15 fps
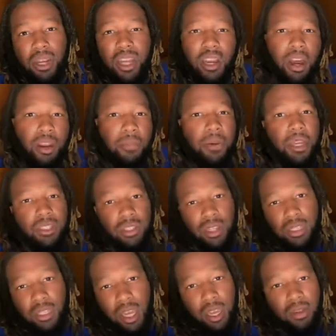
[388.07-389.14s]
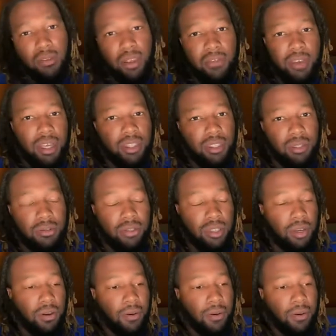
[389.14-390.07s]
It all depends on the state you live in too. So